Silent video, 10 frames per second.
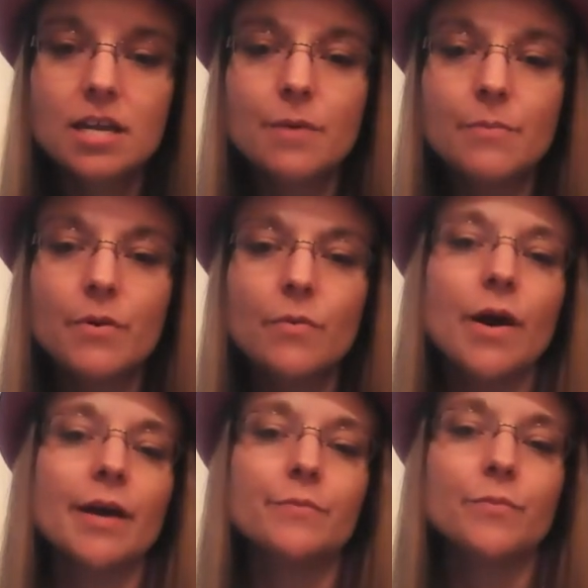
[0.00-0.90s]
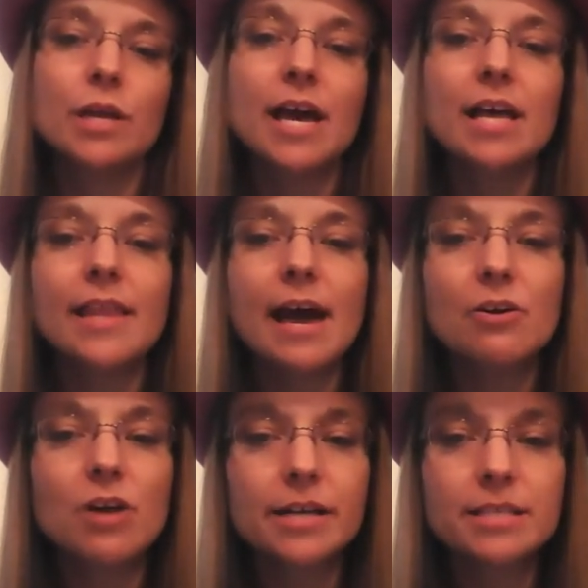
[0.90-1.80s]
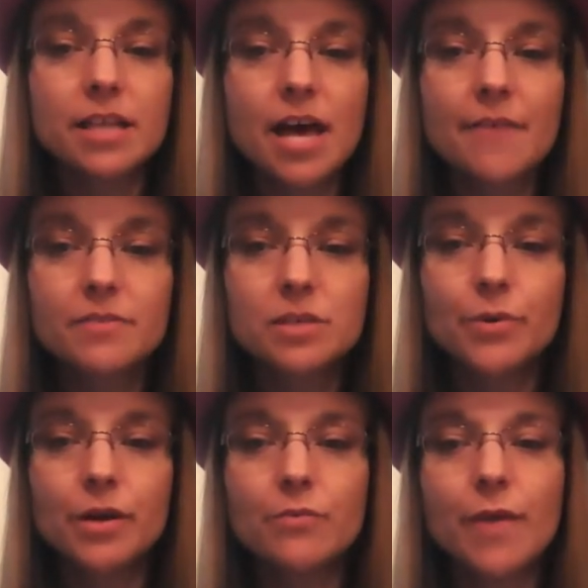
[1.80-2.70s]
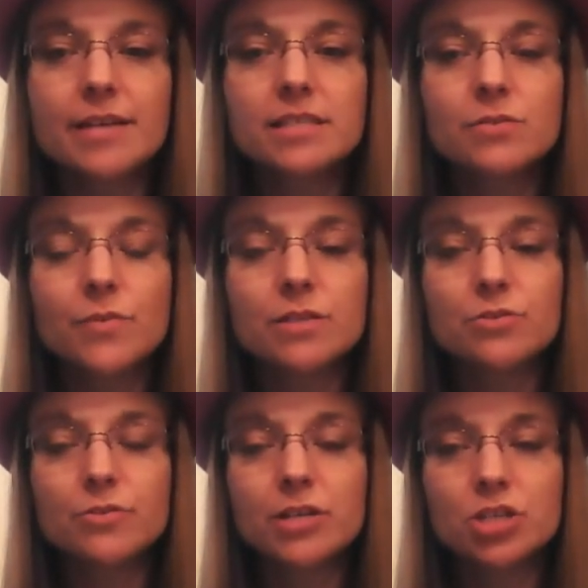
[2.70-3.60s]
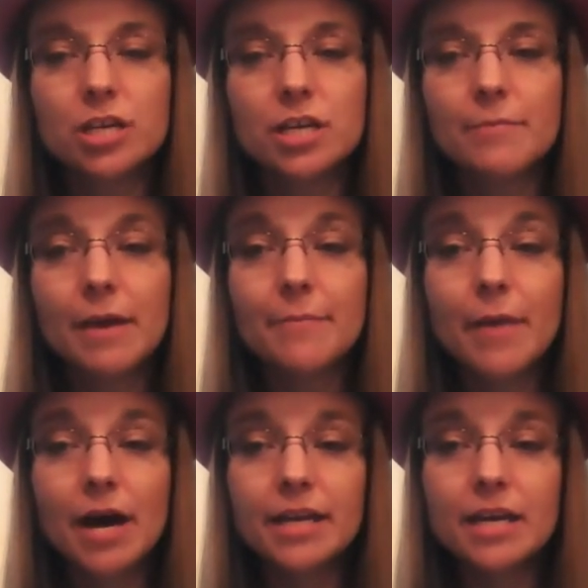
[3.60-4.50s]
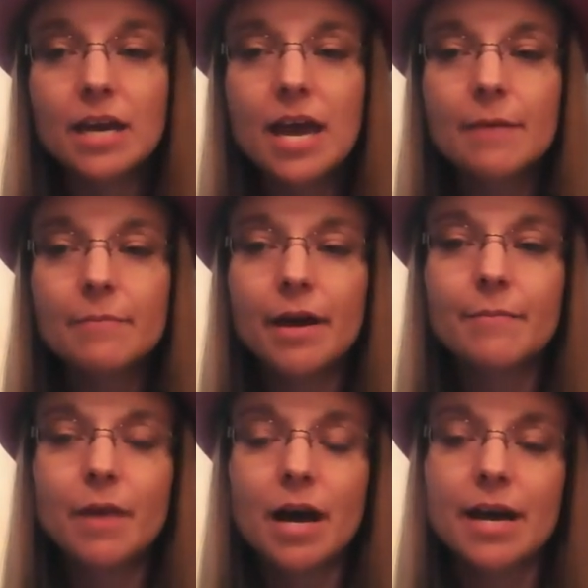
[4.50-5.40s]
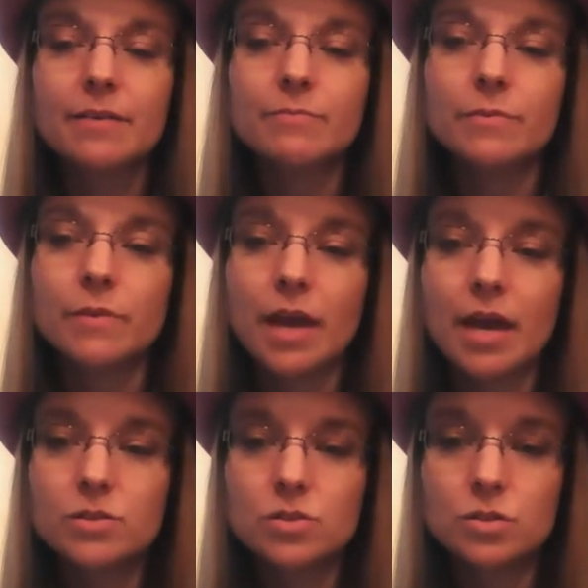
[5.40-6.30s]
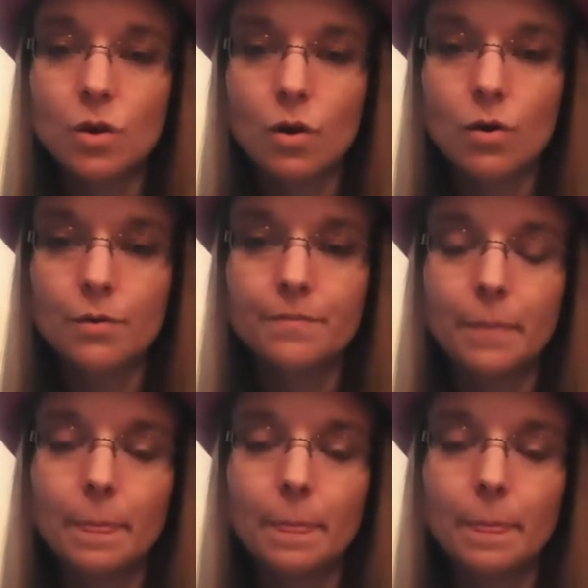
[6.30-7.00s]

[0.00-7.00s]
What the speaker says: Number 1, will I allow God's love to bring rest and restoration in my body, my mind, and soul?